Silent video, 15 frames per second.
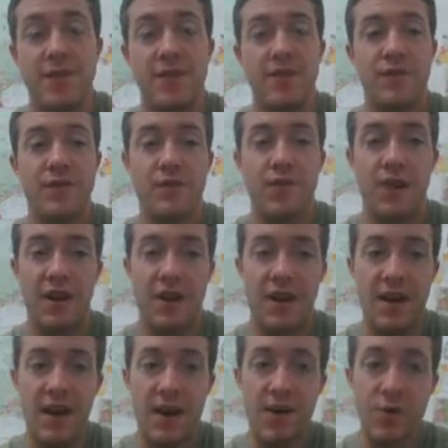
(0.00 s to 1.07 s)
So
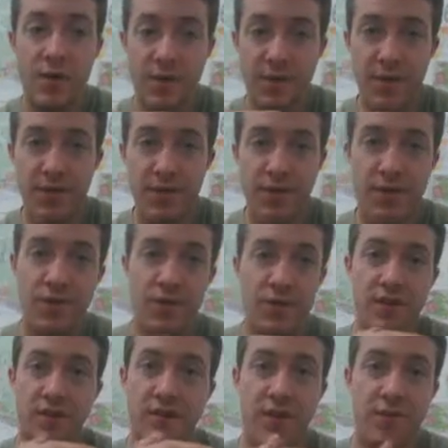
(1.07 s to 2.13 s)
I want to make sure you know the
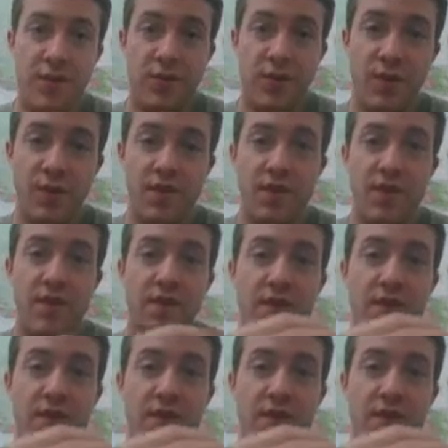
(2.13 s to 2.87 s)
difference between